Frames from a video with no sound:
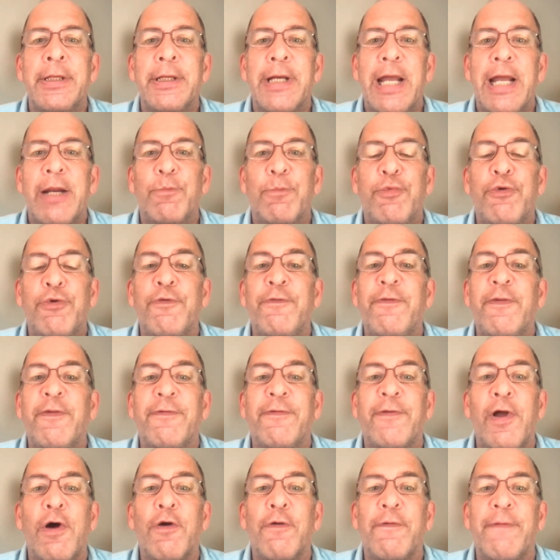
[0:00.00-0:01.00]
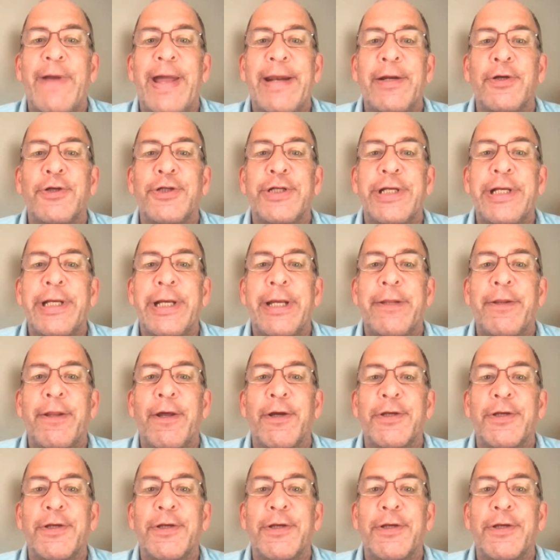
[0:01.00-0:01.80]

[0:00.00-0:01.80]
and improve the flow of energy and